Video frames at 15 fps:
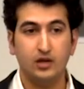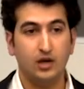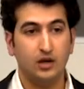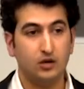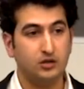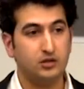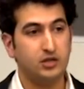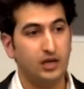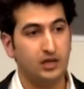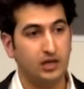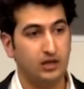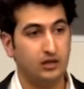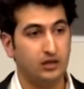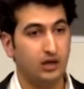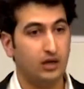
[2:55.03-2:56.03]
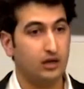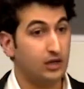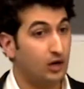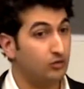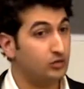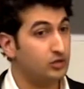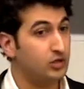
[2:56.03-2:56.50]
containing
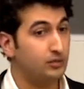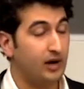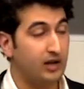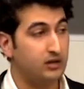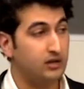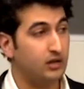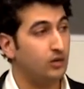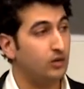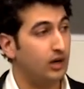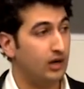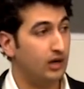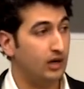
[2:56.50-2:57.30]
known tomato